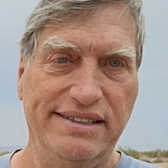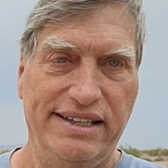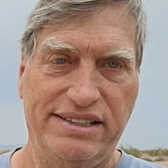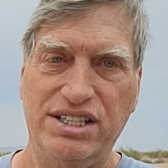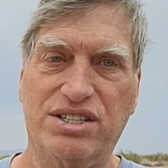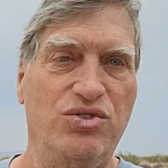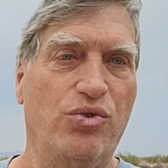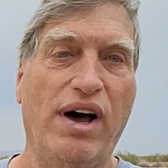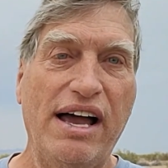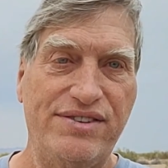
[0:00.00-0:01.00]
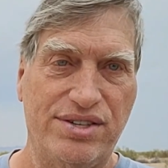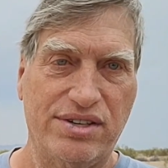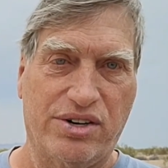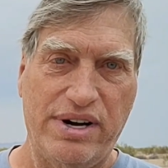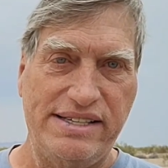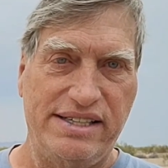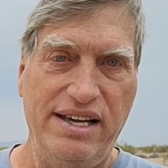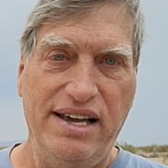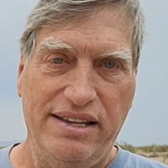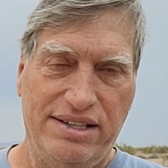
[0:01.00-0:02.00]
It just drives her crazy
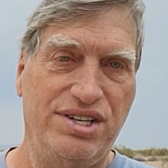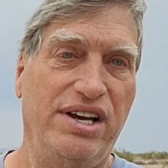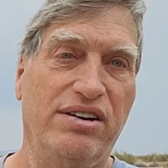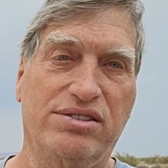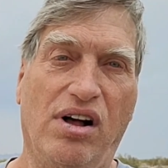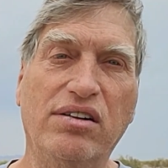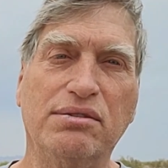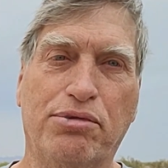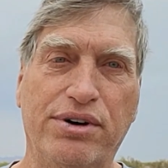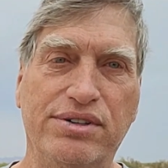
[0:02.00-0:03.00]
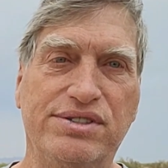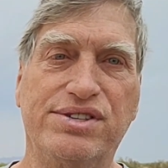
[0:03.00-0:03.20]
that she hears all the birds.